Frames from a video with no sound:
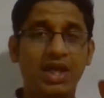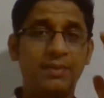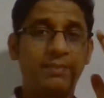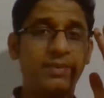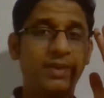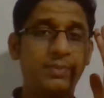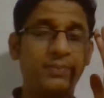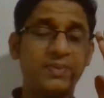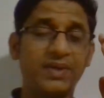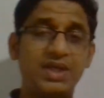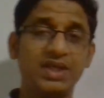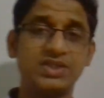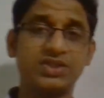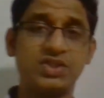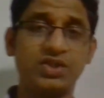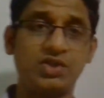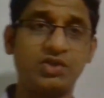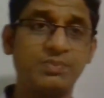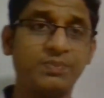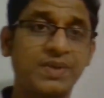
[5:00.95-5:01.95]

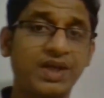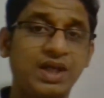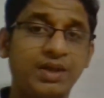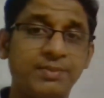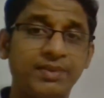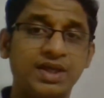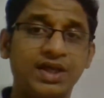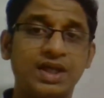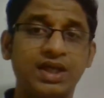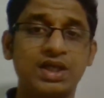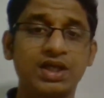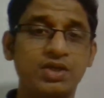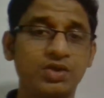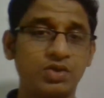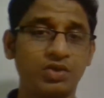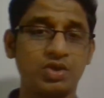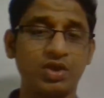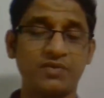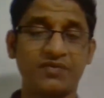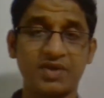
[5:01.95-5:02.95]
preparation of primary
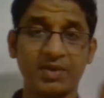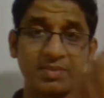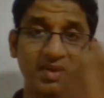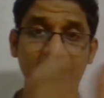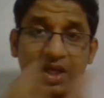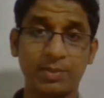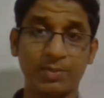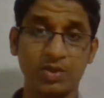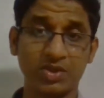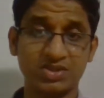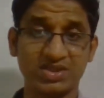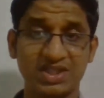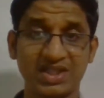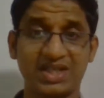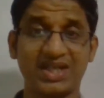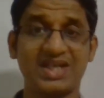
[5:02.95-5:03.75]
alcohol from carboxylic